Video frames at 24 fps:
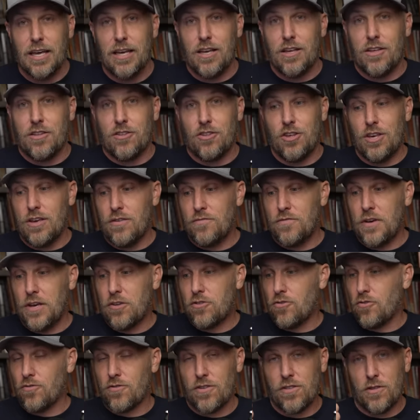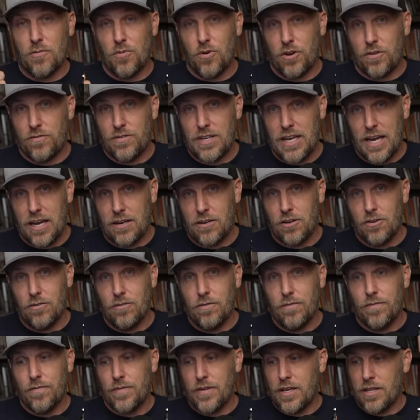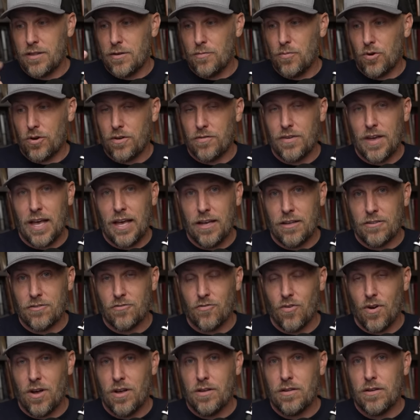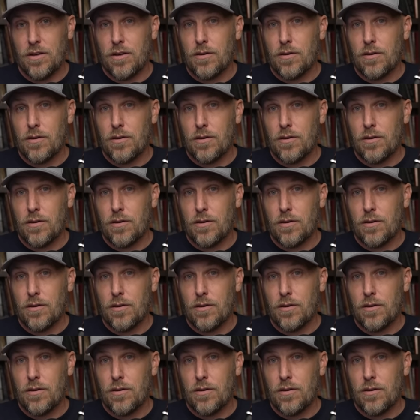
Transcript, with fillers: She features in the book of Daniel, in the book of Ezra,